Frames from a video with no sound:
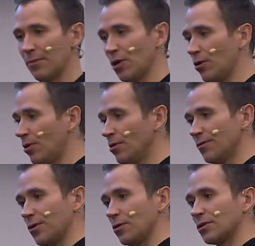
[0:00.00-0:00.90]
All of
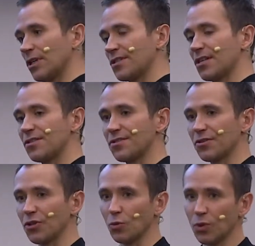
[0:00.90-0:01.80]
the organizations that
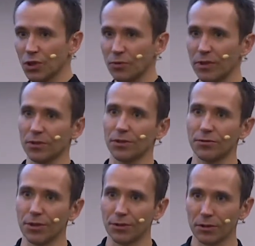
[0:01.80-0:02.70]
you work with, or your
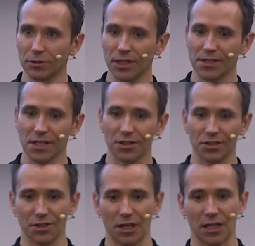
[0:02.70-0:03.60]
own
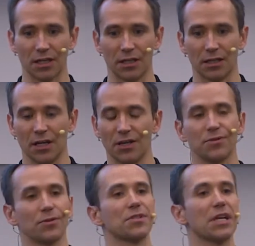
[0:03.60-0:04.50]
organization, are
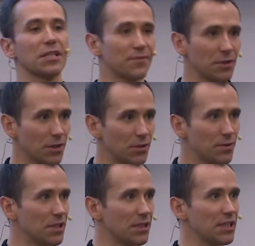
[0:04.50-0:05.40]
successfully
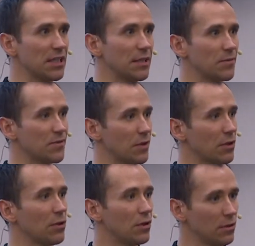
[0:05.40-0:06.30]
using Teams for
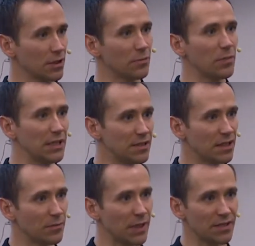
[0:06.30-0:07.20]
calling,
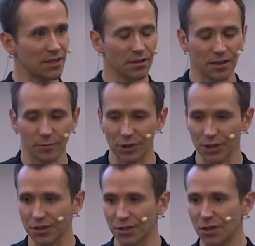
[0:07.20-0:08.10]
meeting, basic
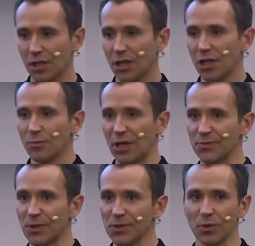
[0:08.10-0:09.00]
collaboration. But I
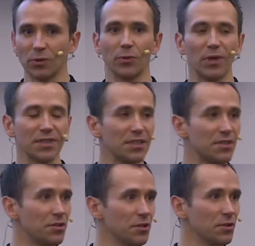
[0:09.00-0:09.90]
suppose what we wanted to
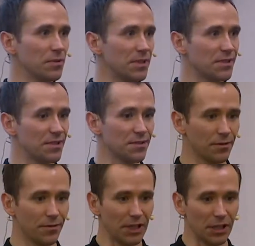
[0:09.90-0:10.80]
do is sort
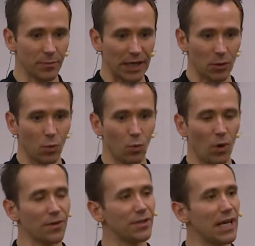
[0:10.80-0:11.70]
of think about
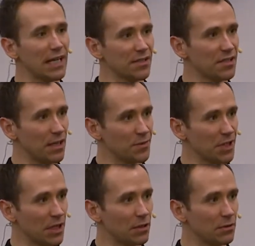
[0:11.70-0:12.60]
what the next steps
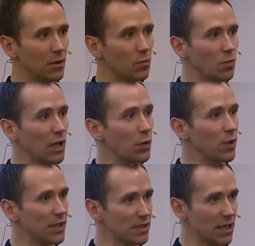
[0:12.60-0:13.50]
are and where
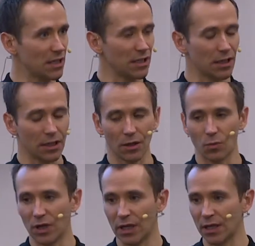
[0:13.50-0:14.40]
we're taking it and
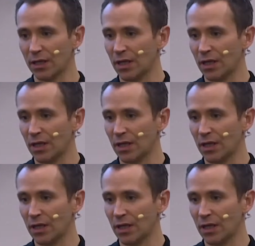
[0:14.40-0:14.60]
where